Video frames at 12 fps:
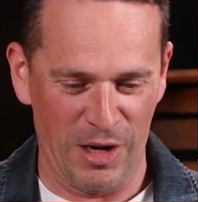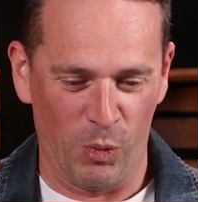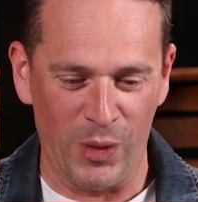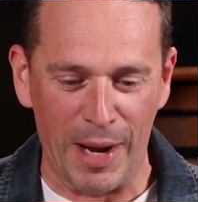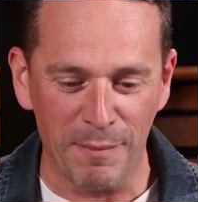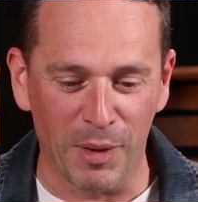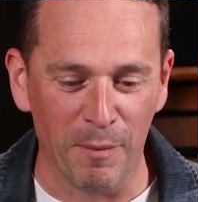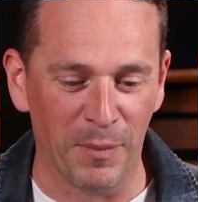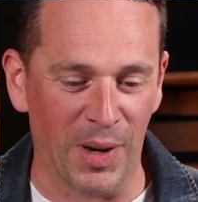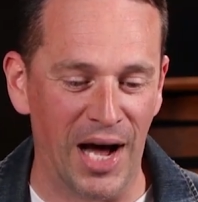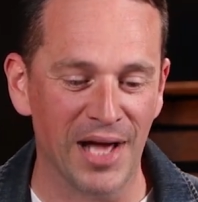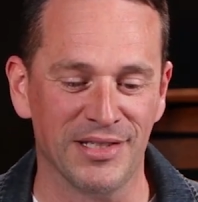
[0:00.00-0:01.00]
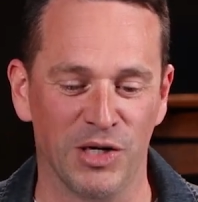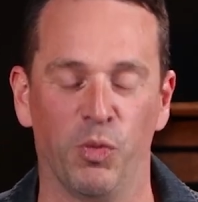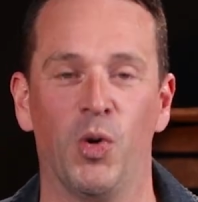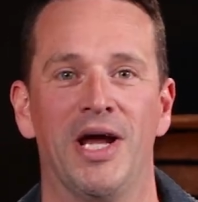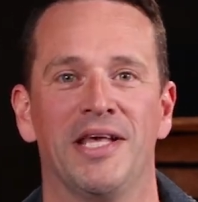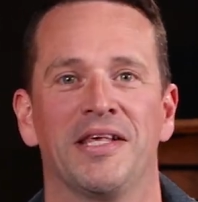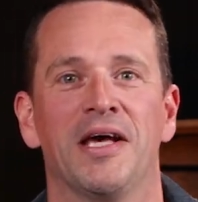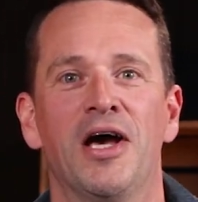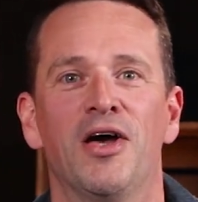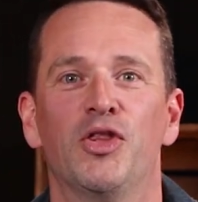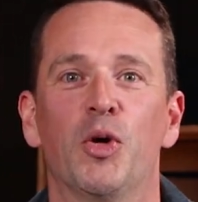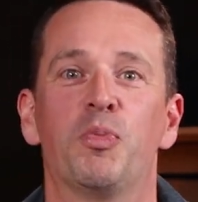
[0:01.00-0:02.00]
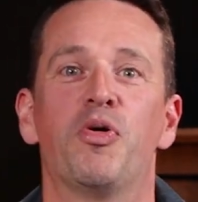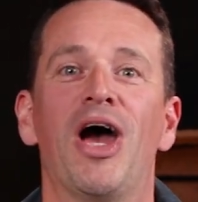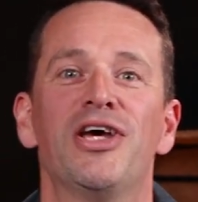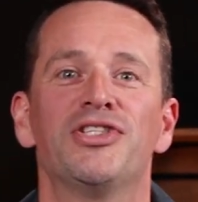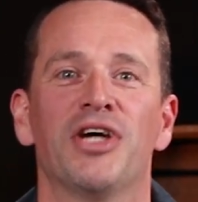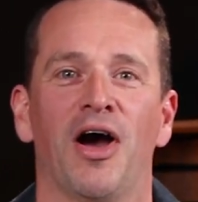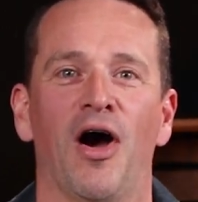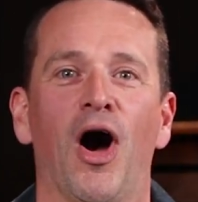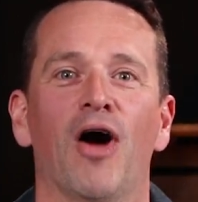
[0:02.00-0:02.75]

We are bombarded with the pressure